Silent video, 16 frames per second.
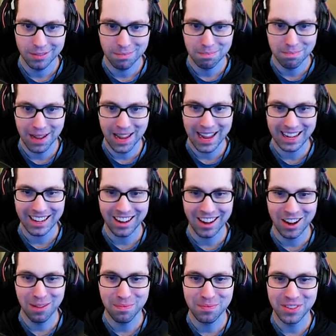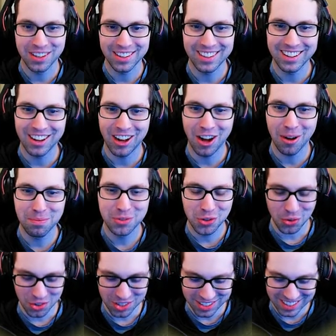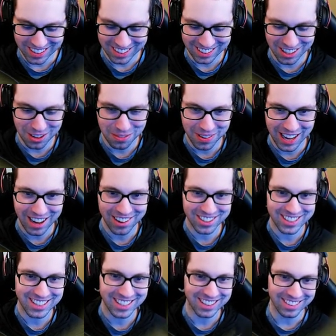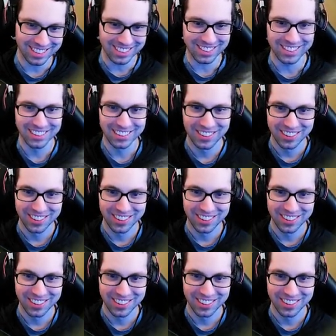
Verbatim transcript: Back up the up towards the clubhouse here